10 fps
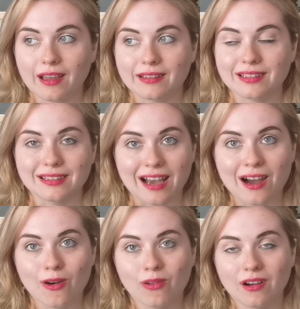And
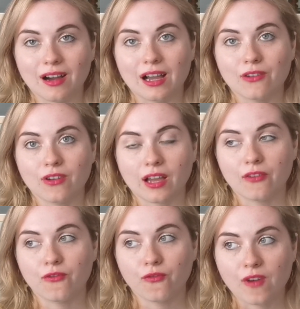now I
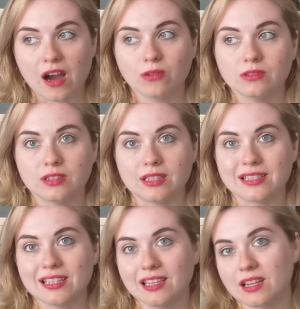have found
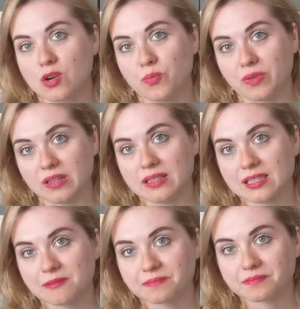this inner
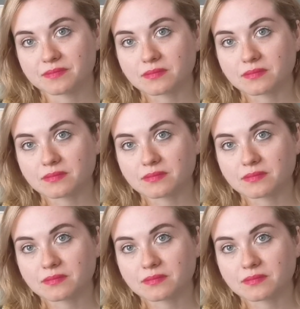peace,